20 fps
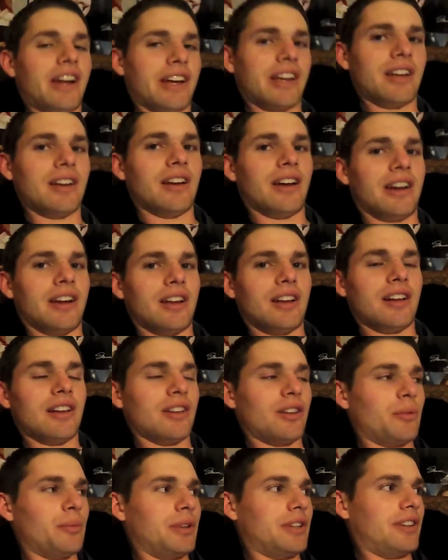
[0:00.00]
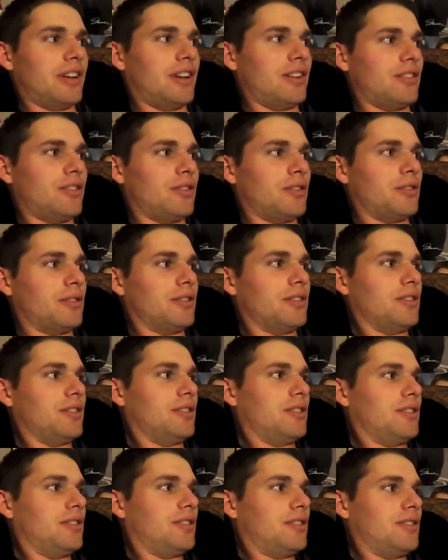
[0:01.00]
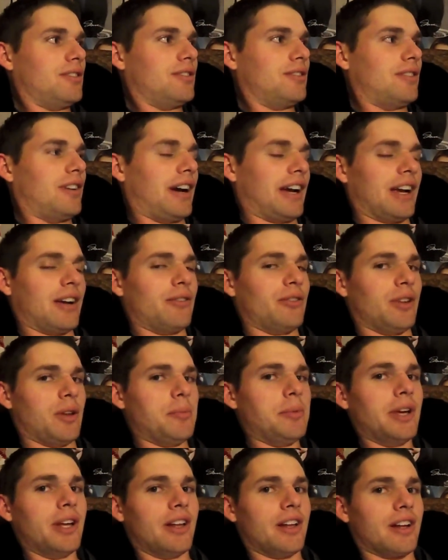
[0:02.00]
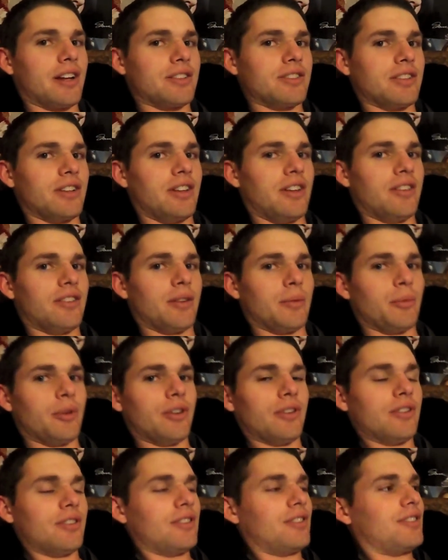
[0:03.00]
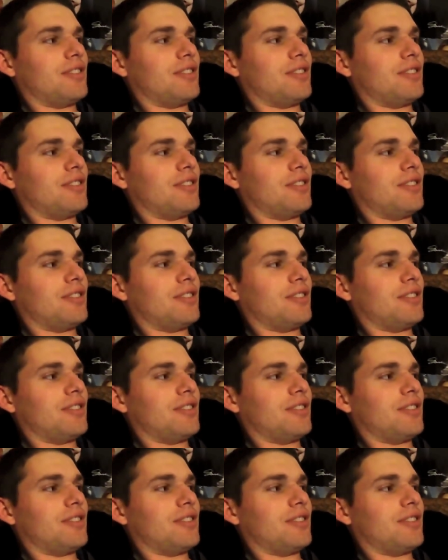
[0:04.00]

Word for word: I get a little bit tan too. I get really pale actually in the summer.